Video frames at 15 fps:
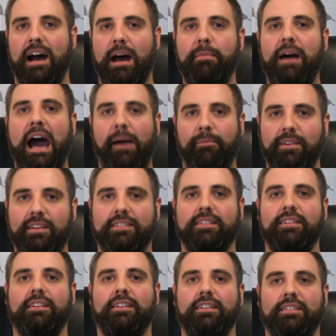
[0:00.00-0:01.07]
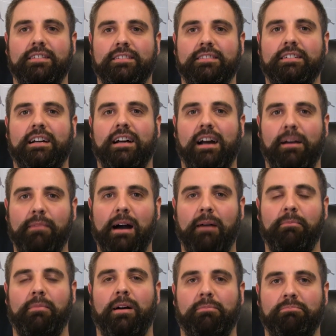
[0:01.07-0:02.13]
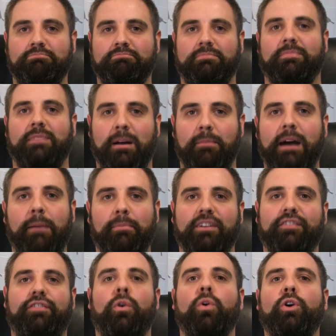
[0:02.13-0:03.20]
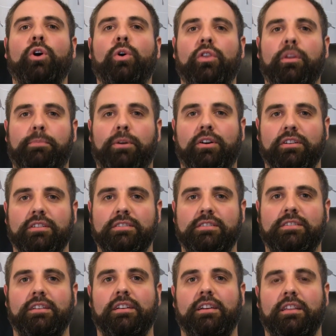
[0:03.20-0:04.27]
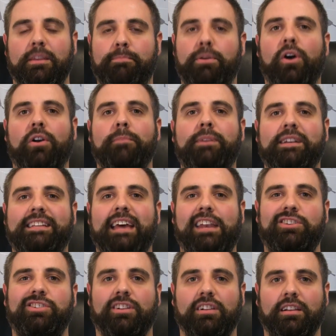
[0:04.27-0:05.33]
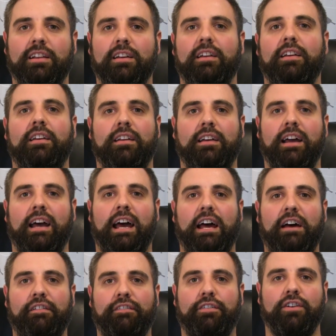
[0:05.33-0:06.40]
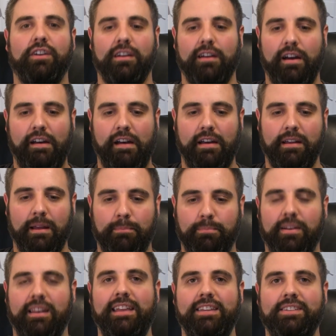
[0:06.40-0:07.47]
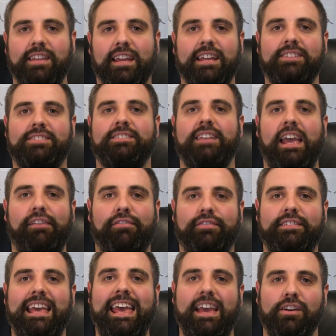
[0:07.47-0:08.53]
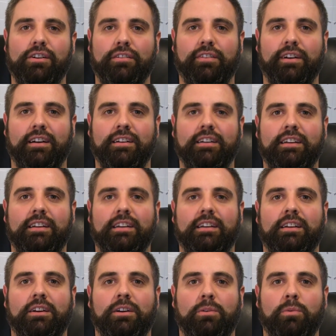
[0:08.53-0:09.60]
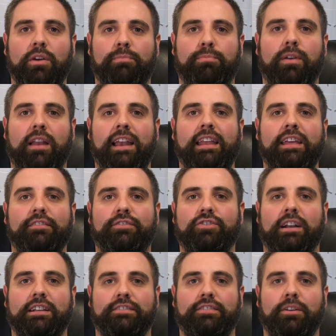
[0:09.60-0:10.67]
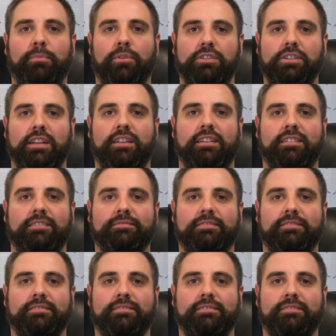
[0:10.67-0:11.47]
I'm happy to forego the puns, the pun potential, for a pleasing and safe takeover with plenty of transfer budget